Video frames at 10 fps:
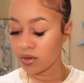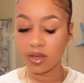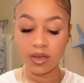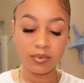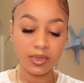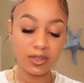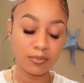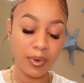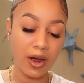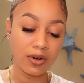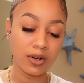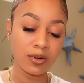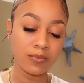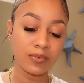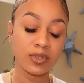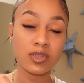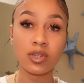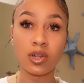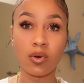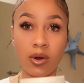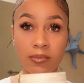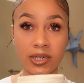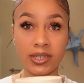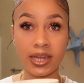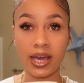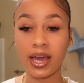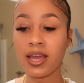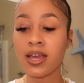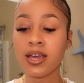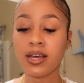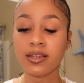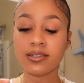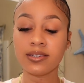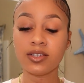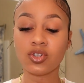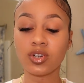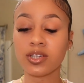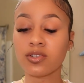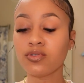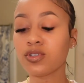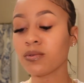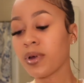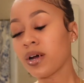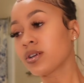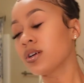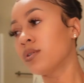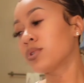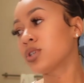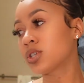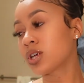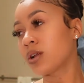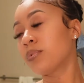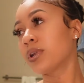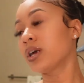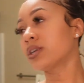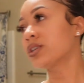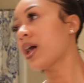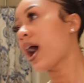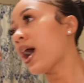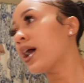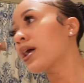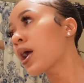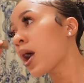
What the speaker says: in with this powder. This is a Laura Mercier. This is a translucent powder, and we're just gonna put it under the eye.